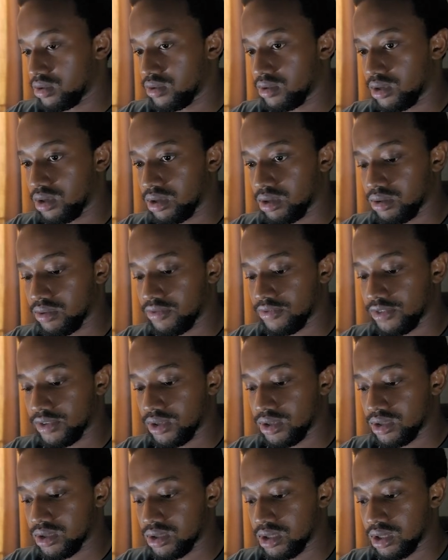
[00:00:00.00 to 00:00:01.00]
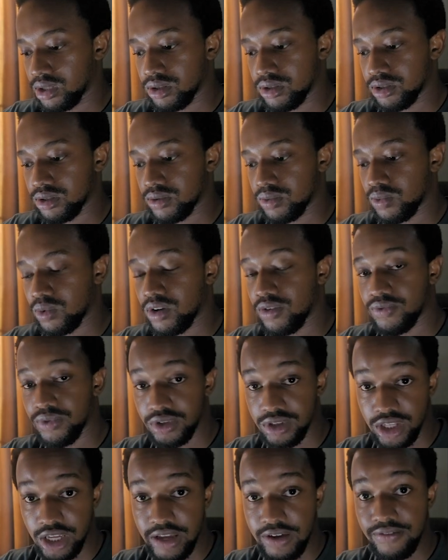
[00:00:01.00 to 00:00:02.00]
for instance, one for
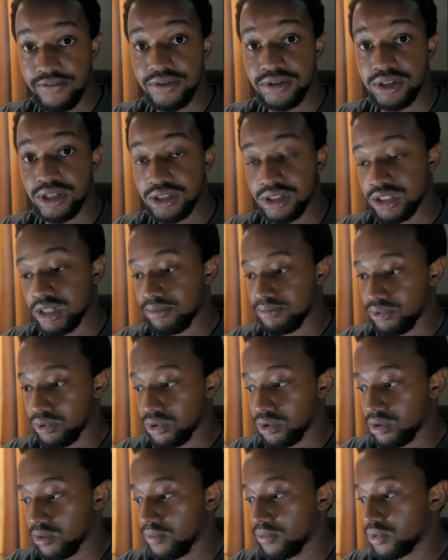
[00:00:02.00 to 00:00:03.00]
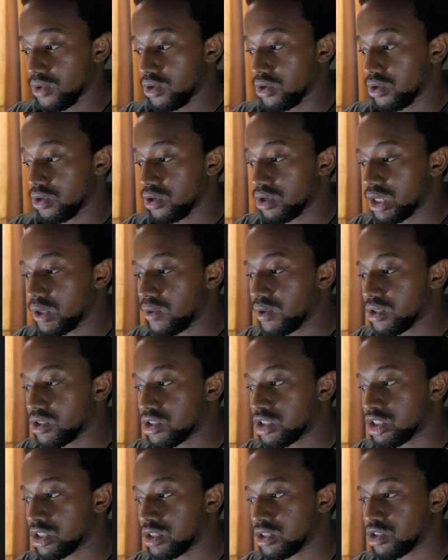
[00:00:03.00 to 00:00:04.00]
dev, staging, and prod. You don't
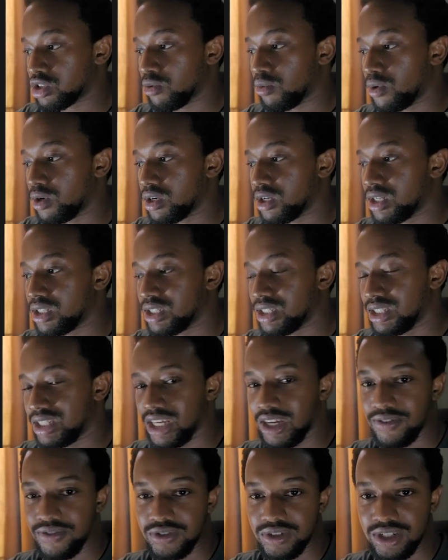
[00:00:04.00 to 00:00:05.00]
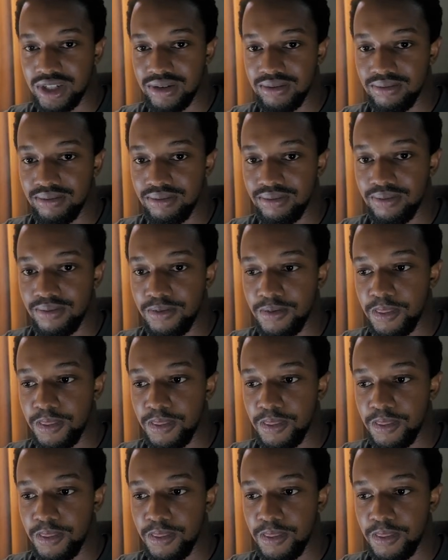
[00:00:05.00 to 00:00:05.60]
want someone in the dev team